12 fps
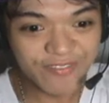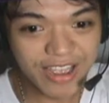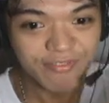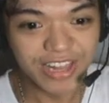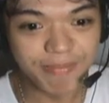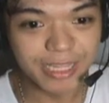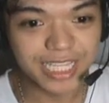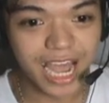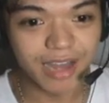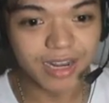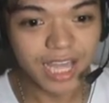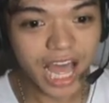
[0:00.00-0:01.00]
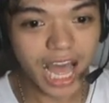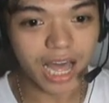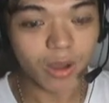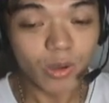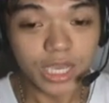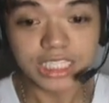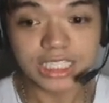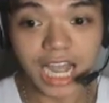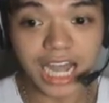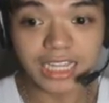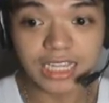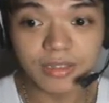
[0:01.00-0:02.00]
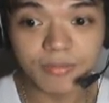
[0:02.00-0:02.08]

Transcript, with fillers: if I flip it down. Uh, oh, he's not?